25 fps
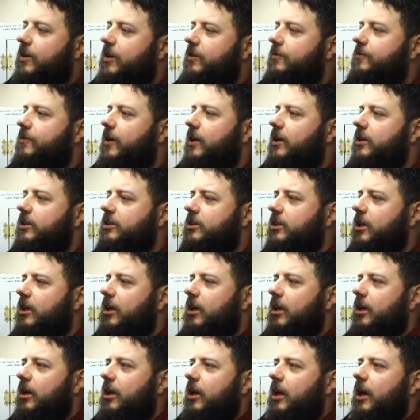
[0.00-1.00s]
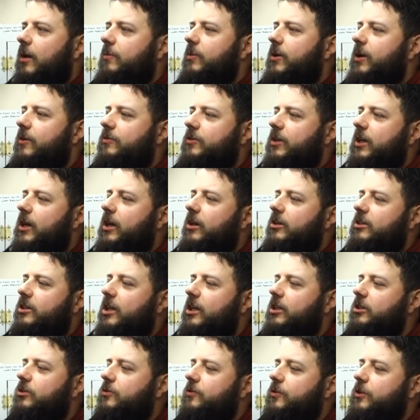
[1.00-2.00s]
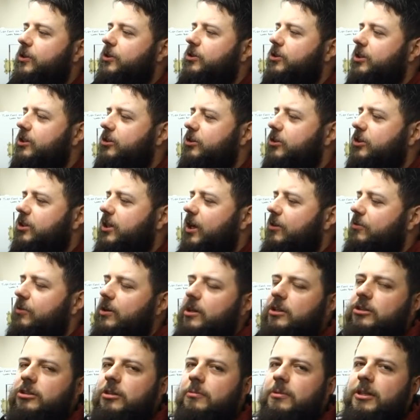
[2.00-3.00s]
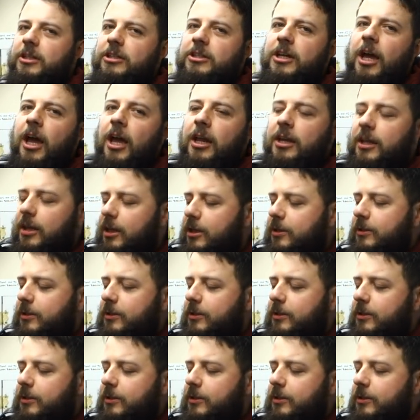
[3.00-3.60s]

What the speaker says: in, fellas. I'm gonna have to get a taste first to just get rid of some of this head.